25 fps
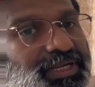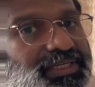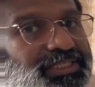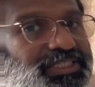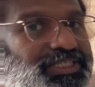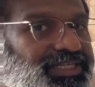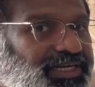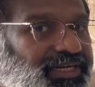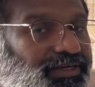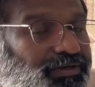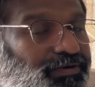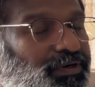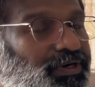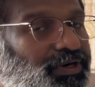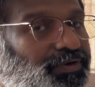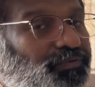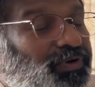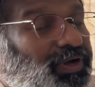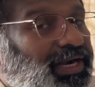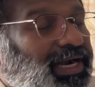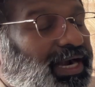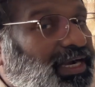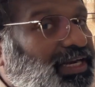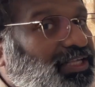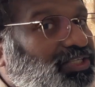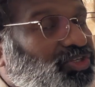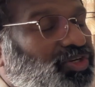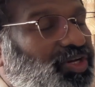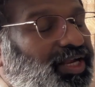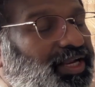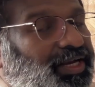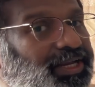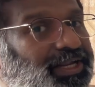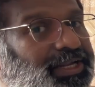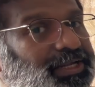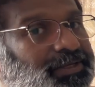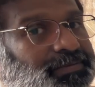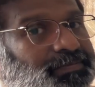is required for
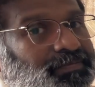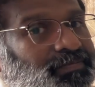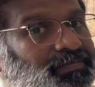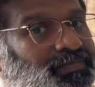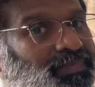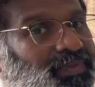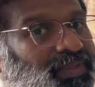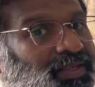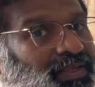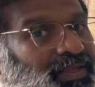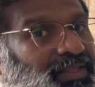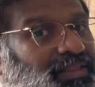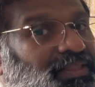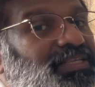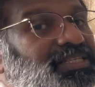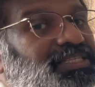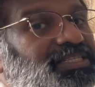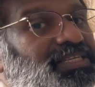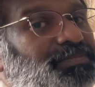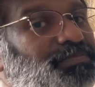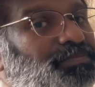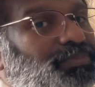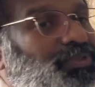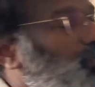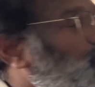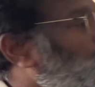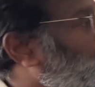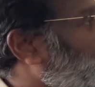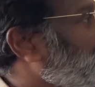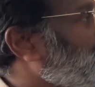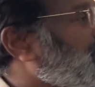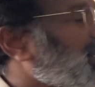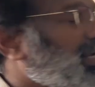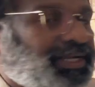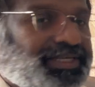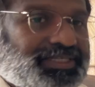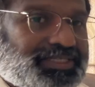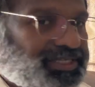understanding the simple voltaic